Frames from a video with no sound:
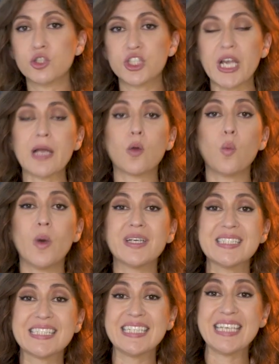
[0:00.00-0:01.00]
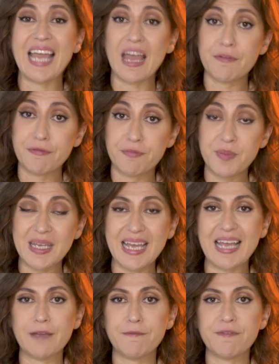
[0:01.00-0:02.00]
check what is the
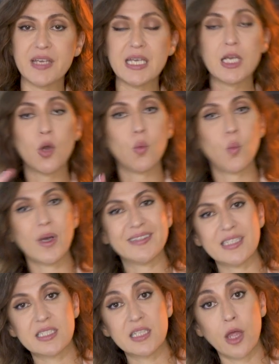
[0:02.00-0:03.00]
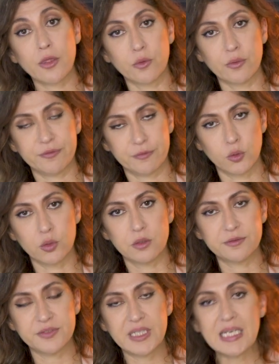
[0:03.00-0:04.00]
FBA fee, what is the
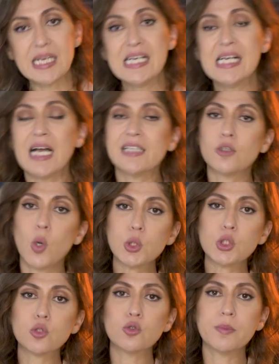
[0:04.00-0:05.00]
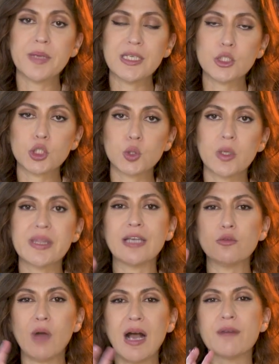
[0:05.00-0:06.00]
referral fee, and also to make sure
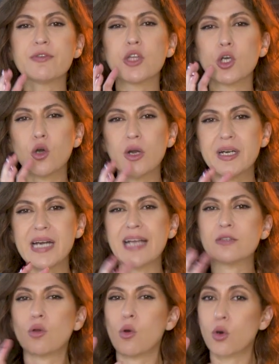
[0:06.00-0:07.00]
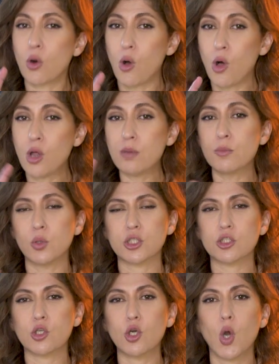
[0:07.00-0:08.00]
that you have the correct or
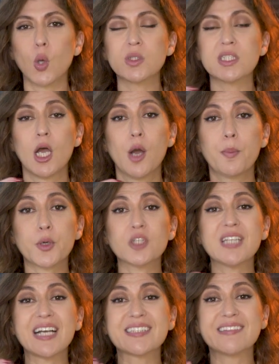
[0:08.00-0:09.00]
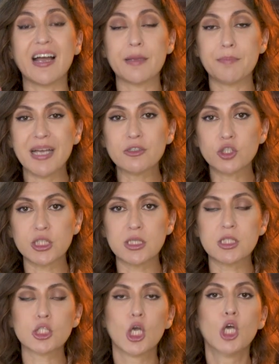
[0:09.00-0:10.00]
almost close product
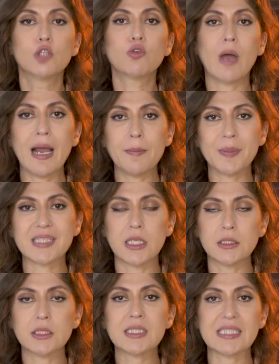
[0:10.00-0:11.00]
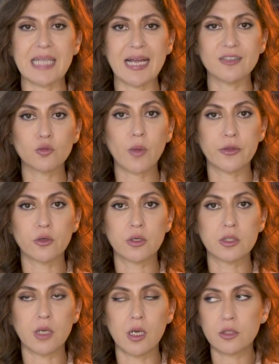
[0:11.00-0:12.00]
dimensions to help us understand whether
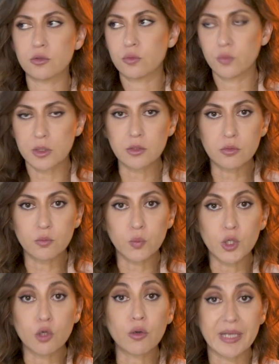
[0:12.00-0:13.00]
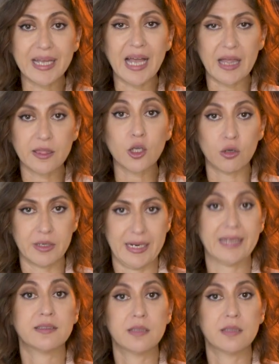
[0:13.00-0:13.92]
or not we're looking at the correct